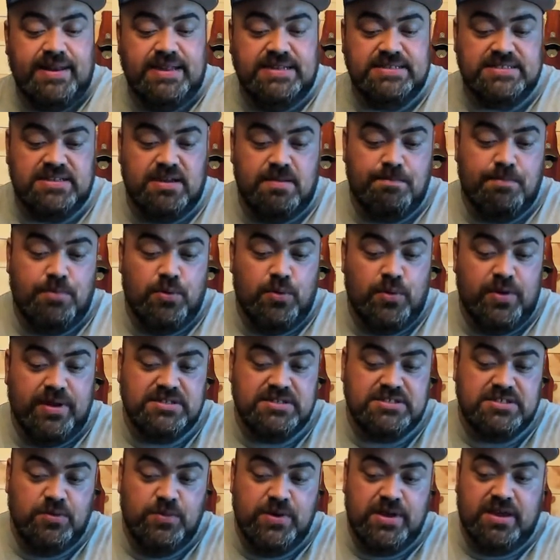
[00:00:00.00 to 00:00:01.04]
at some point
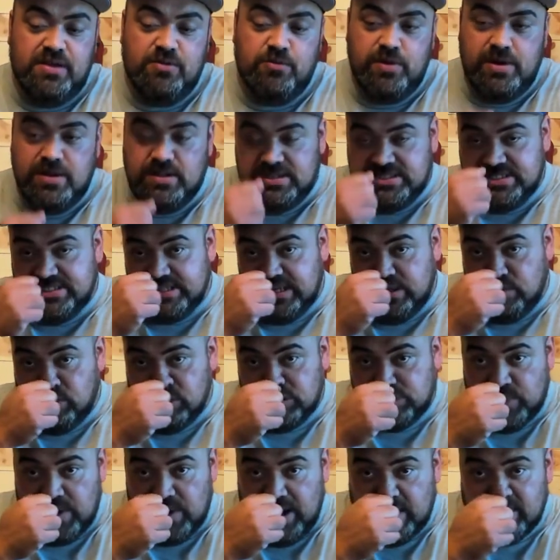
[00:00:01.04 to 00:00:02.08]
so we can really see
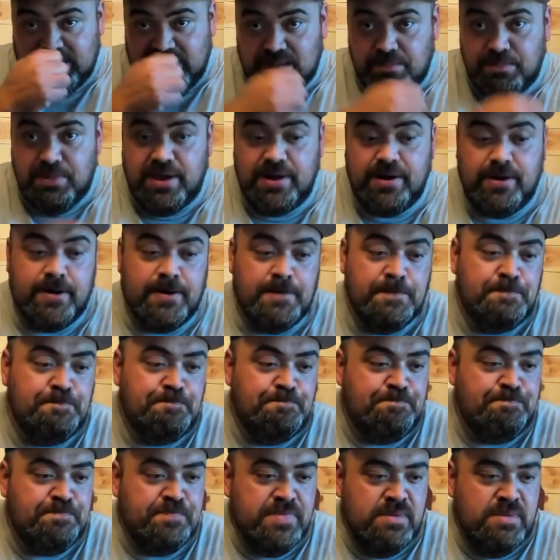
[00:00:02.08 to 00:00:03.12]
which one I like better.
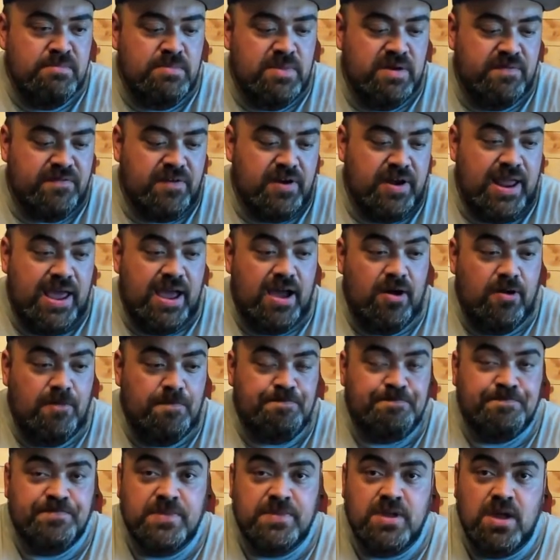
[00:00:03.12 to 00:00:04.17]
But for now,
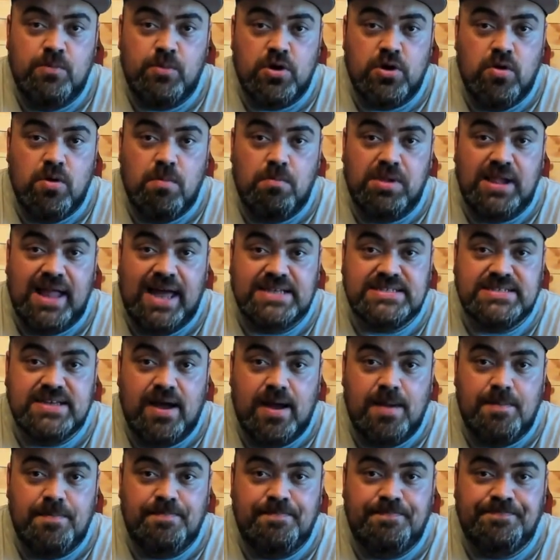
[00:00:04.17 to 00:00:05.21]
we're going Blacktop.